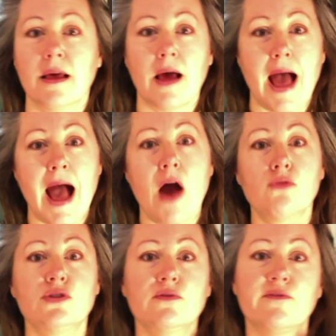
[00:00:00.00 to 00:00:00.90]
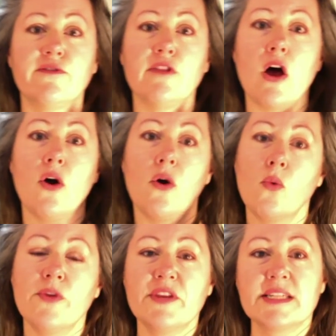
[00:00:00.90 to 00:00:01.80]
how to flow
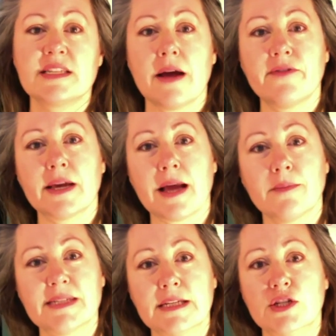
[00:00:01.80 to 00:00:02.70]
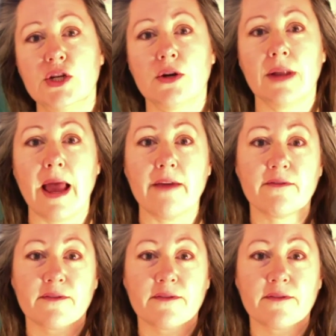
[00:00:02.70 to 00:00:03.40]
with the stuff that comes into your life.